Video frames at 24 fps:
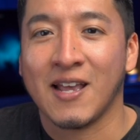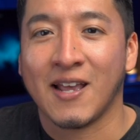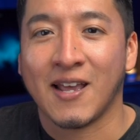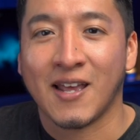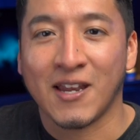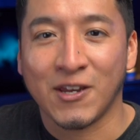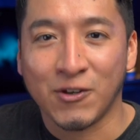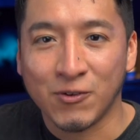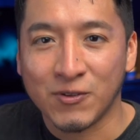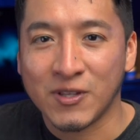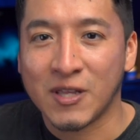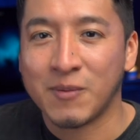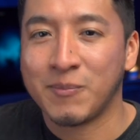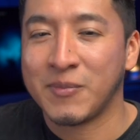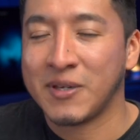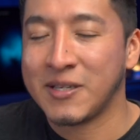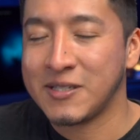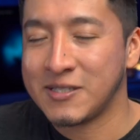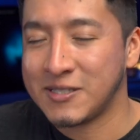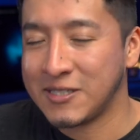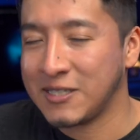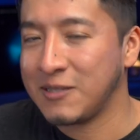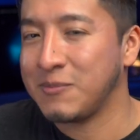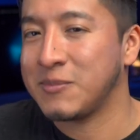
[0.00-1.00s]
I know that may
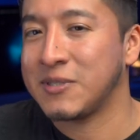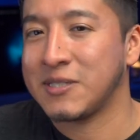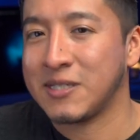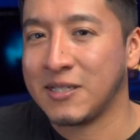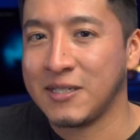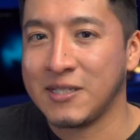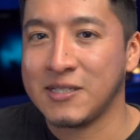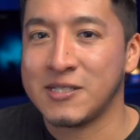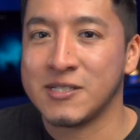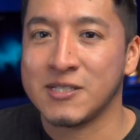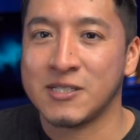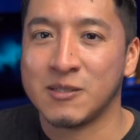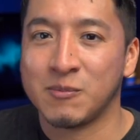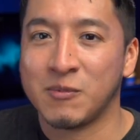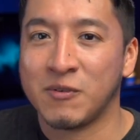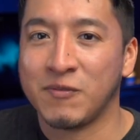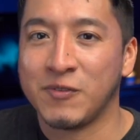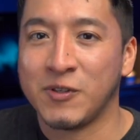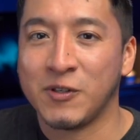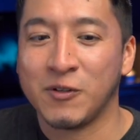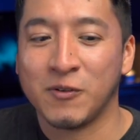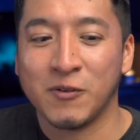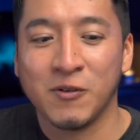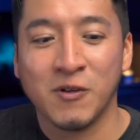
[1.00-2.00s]
seem silly to some of
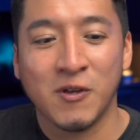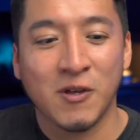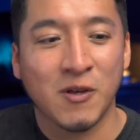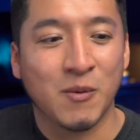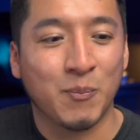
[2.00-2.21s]
you,